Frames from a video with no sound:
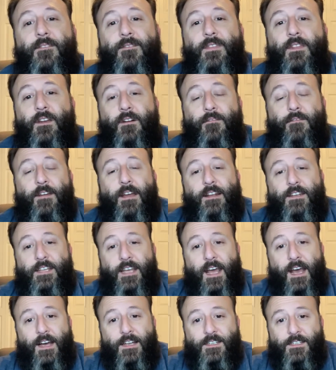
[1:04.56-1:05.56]
a
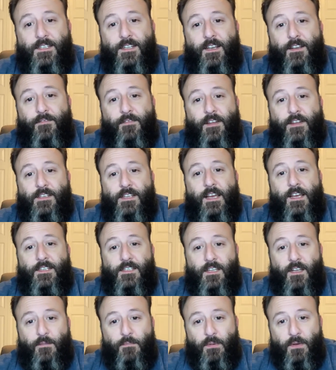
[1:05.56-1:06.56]
fantastic,
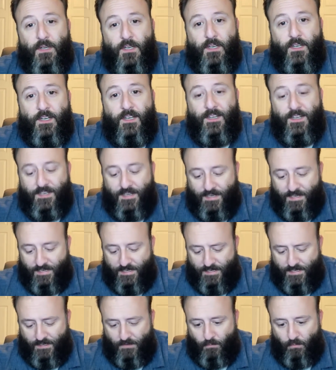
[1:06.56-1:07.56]
fantastic book.
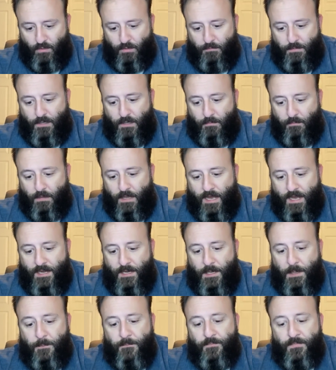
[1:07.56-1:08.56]
William Peter
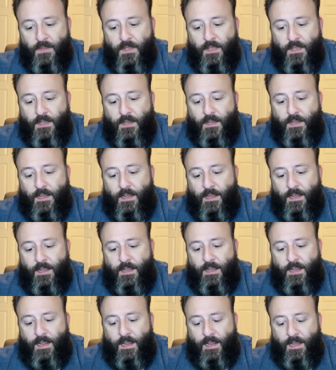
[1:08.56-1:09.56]
Blatty
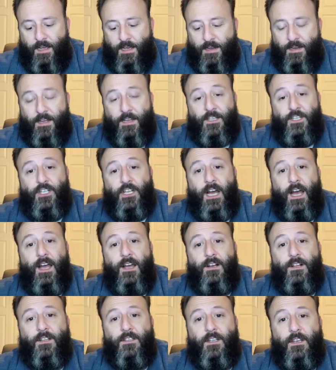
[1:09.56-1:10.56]
had a
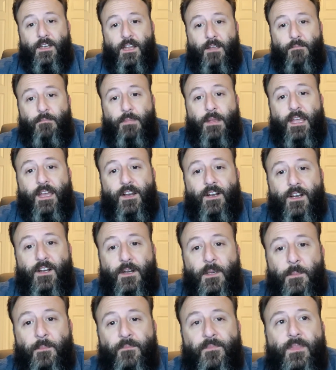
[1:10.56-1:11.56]
child named
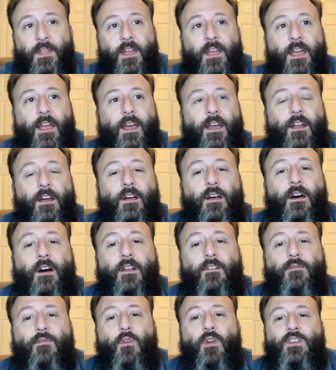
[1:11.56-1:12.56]
Peter, and
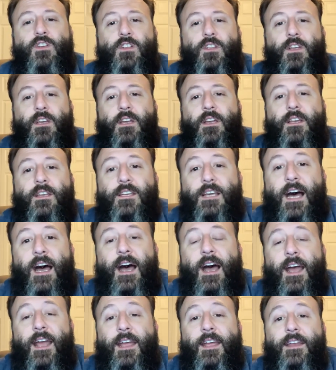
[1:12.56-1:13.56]
unfortunately
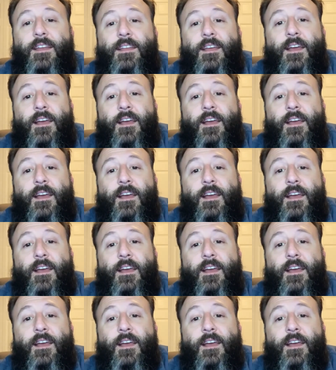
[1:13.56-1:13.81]
died